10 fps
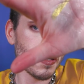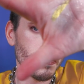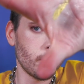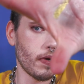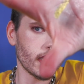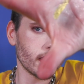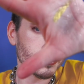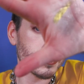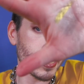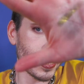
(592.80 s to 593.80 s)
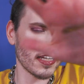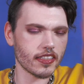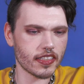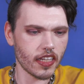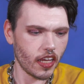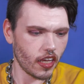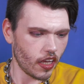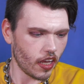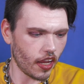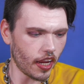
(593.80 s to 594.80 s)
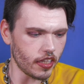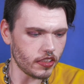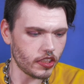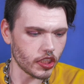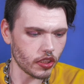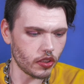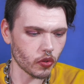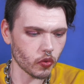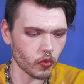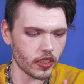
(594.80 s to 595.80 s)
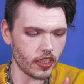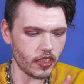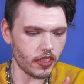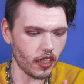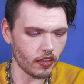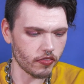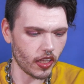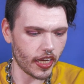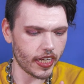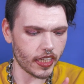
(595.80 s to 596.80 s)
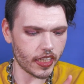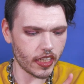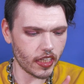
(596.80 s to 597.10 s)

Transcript: but it just has a degree of like,